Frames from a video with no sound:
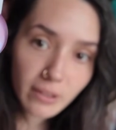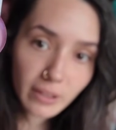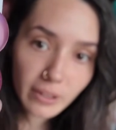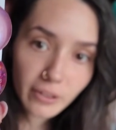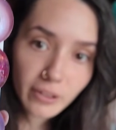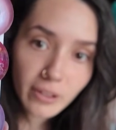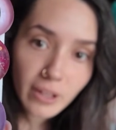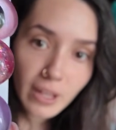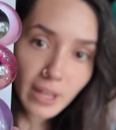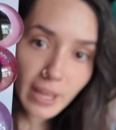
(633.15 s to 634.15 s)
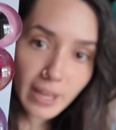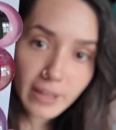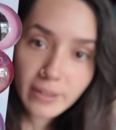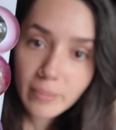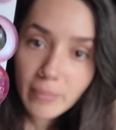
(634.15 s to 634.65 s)
glitter,
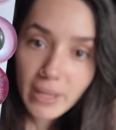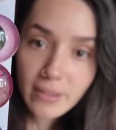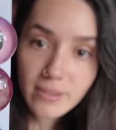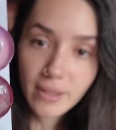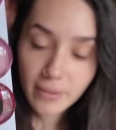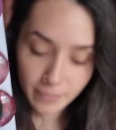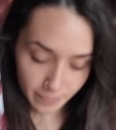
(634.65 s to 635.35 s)
and Mikasa.